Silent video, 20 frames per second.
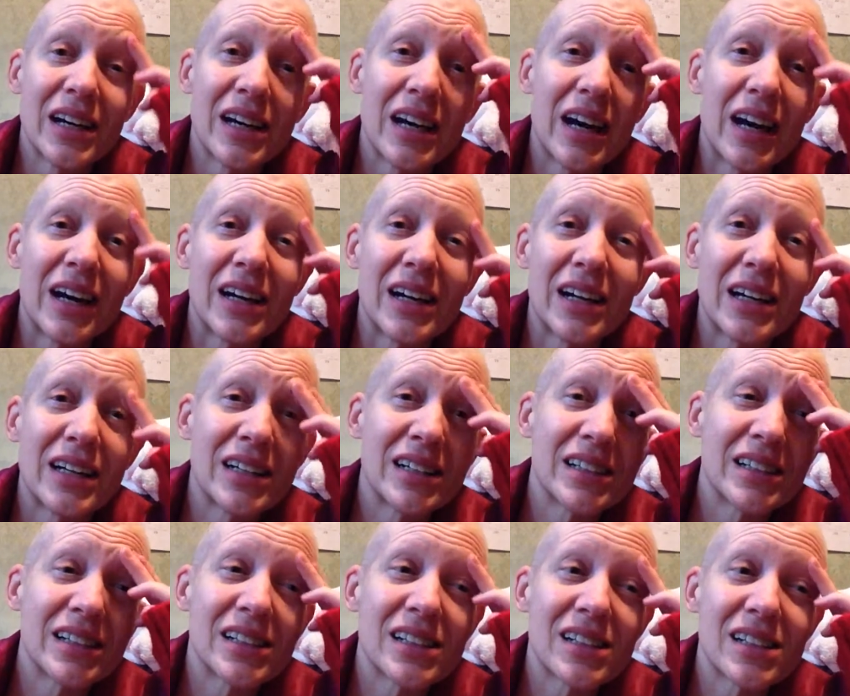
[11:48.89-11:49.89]

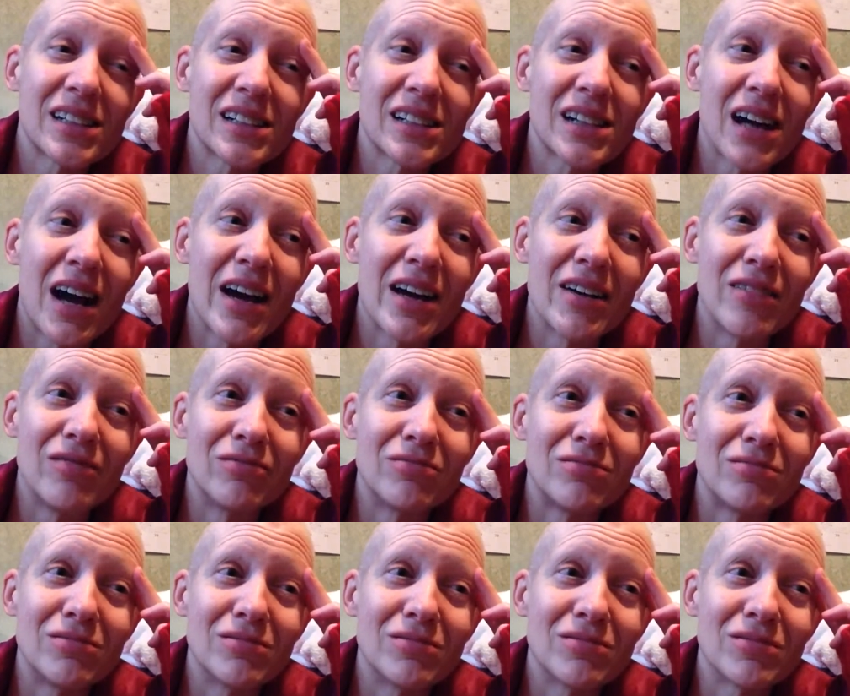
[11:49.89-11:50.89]
I
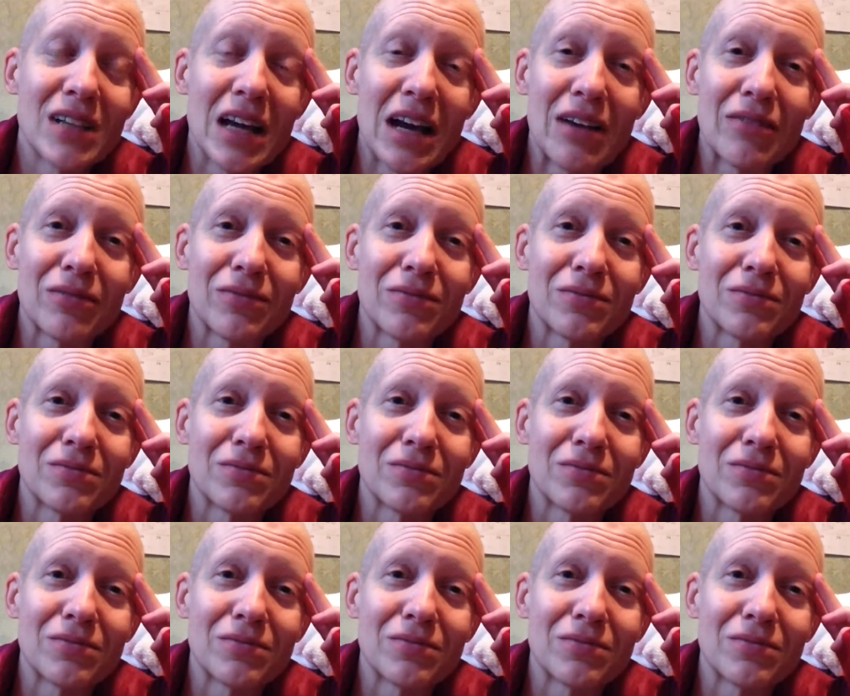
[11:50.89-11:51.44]
have